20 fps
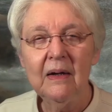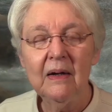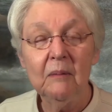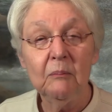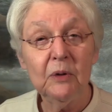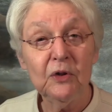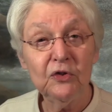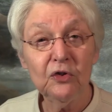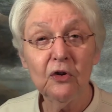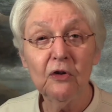
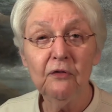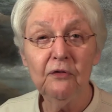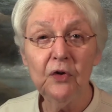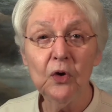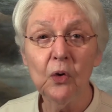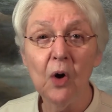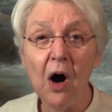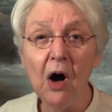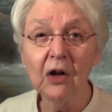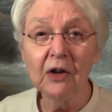Be sure and
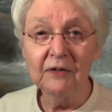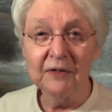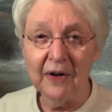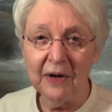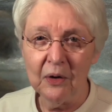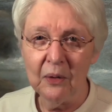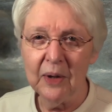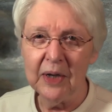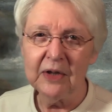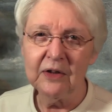view all of our
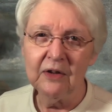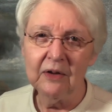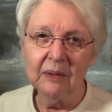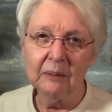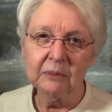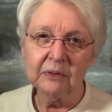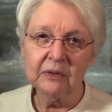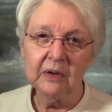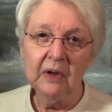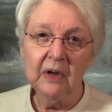quick
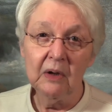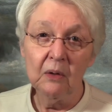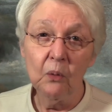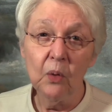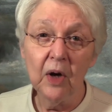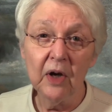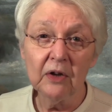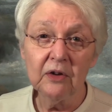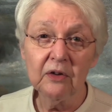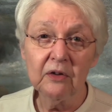tips. And
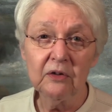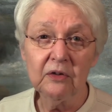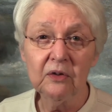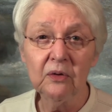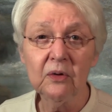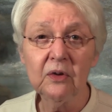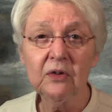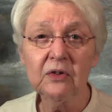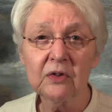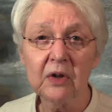while you're
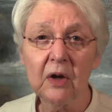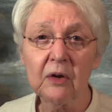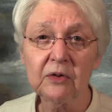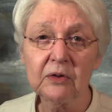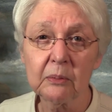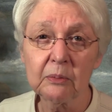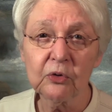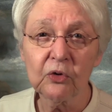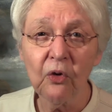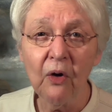doing so,
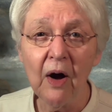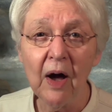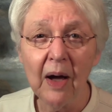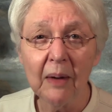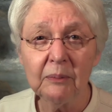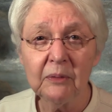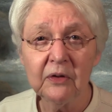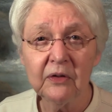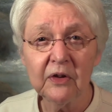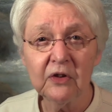
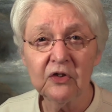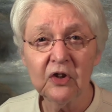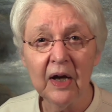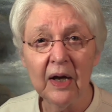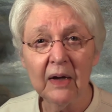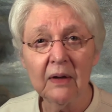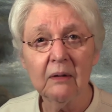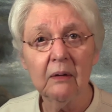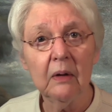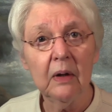subscribe to the
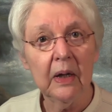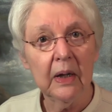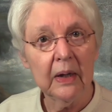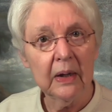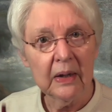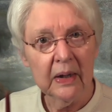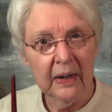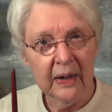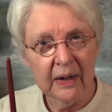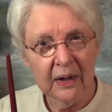channel,
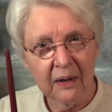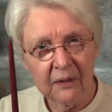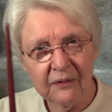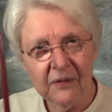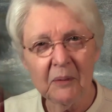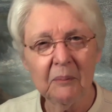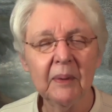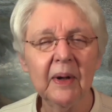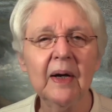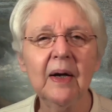click on
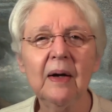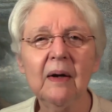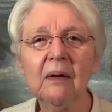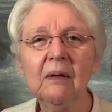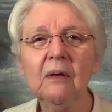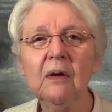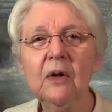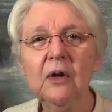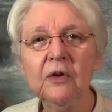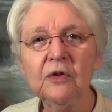the
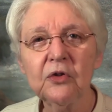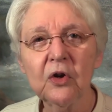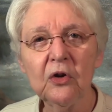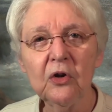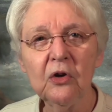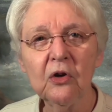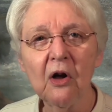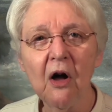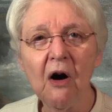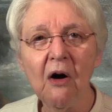bell, so
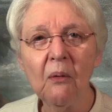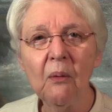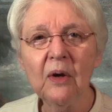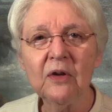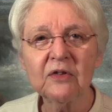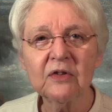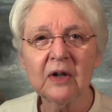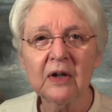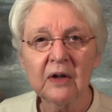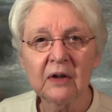you'll
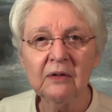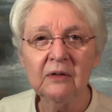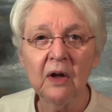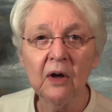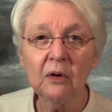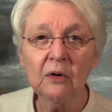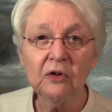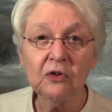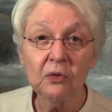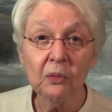always get a
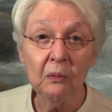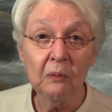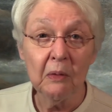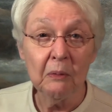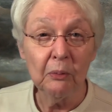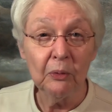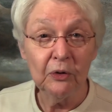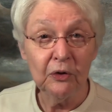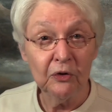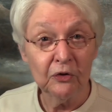notice when we
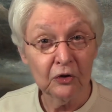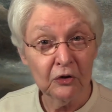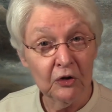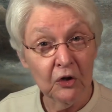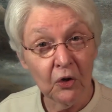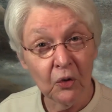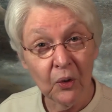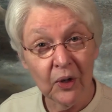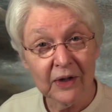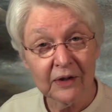produce a
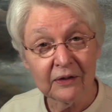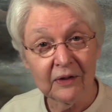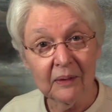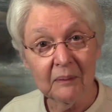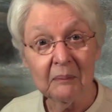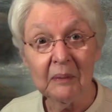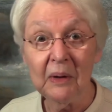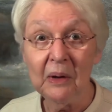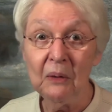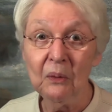new quick
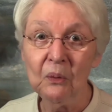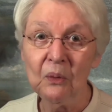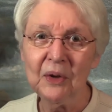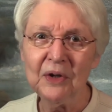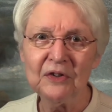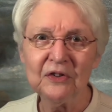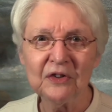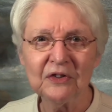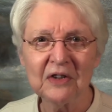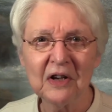tip,
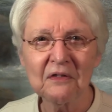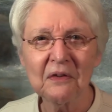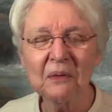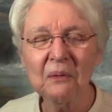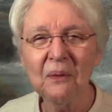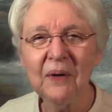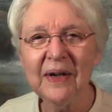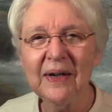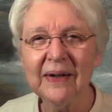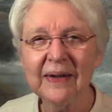which is every
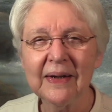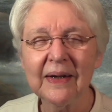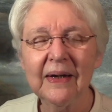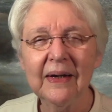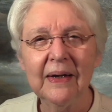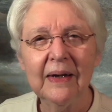week.